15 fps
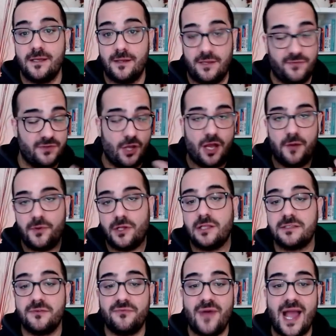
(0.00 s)

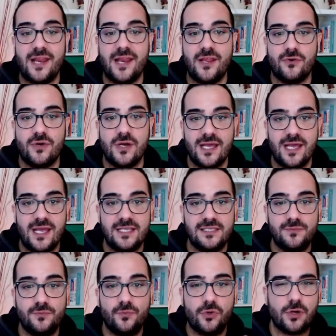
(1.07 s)
value is
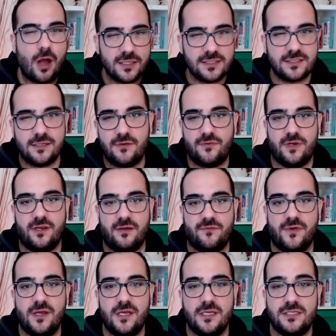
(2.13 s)
more conservative,